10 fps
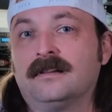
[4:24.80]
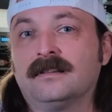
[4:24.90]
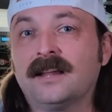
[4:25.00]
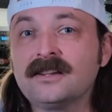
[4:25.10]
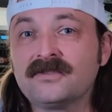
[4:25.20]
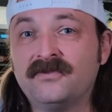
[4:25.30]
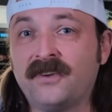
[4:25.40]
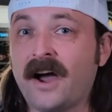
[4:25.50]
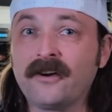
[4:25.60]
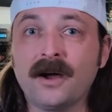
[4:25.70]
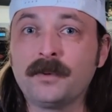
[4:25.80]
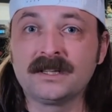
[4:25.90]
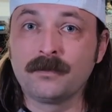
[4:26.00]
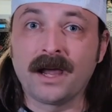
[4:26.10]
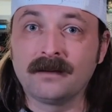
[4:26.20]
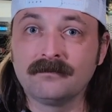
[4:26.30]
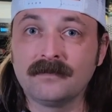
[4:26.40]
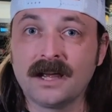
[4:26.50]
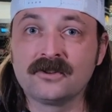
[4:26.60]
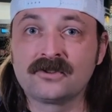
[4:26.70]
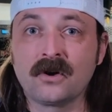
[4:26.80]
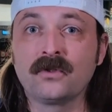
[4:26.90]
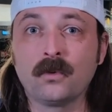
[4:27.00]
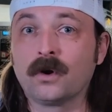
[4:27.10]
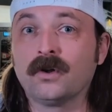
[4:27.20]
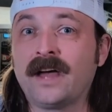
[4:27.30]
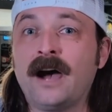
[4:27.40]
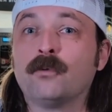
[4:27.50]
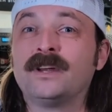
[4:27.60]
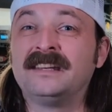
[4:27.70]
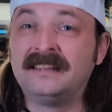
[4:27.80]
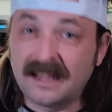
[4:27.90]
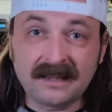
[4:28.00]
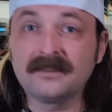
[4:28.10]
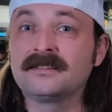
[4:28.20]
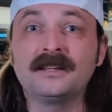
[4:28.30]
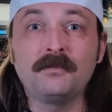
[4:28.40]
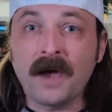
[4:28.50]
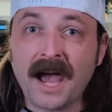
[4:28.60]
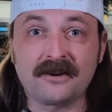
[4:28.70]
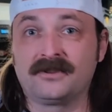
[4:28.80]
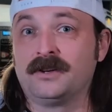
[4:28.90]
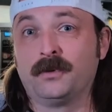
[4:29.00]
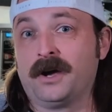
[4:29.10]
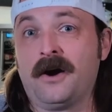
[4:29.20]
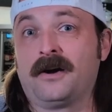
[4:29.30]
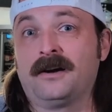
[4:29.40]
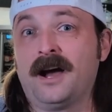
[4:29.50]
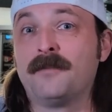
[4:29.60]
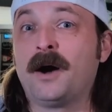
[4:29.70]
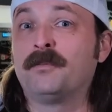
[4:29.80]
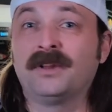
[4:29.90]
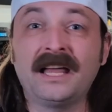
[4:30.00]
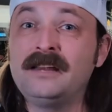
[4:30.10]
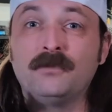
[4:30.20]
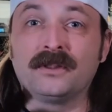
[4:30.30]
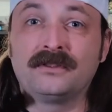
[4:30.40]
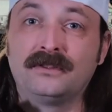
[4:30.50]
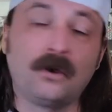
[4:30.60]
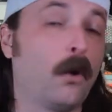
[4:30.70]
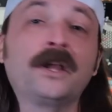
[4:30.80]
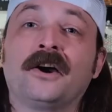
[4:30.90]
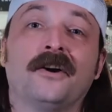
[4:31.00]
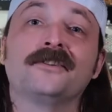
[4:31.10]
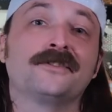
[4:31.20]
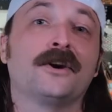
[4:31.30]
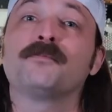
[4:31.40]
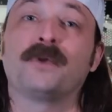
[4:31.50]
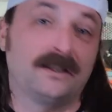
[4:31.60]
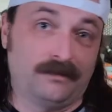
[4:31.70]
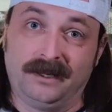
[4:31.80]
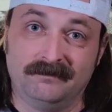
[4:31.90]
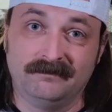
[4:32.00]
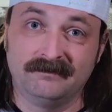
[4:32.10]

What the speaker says: Let's fire up a debate and show the world how ridiculously passionate we are about playing with toy cars in our basement.